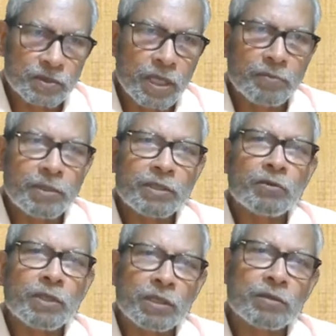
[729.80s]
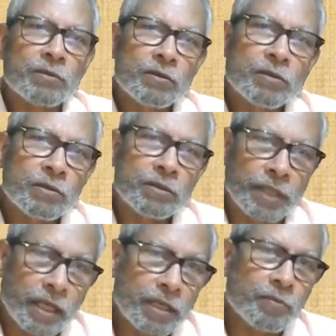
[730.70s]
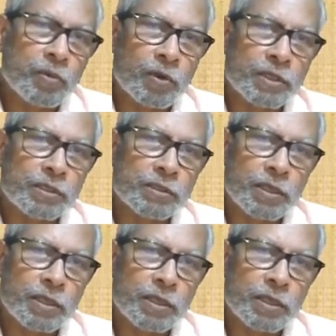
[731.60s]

the particular their employment.